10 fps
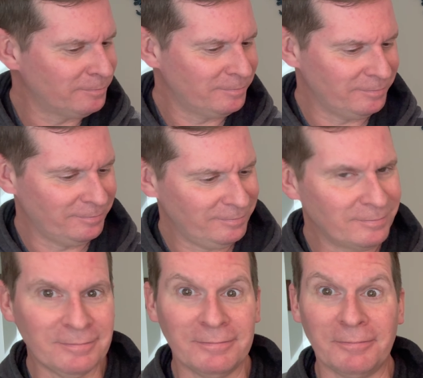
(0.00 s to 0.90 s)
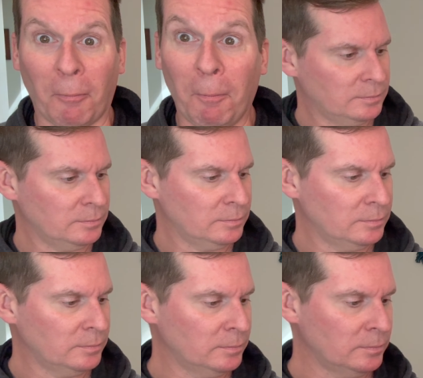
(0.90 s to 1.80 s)

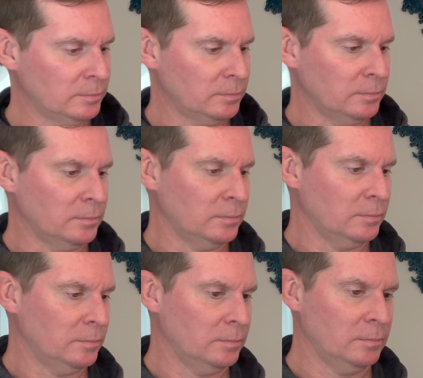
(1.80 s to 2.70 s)
(not speaking)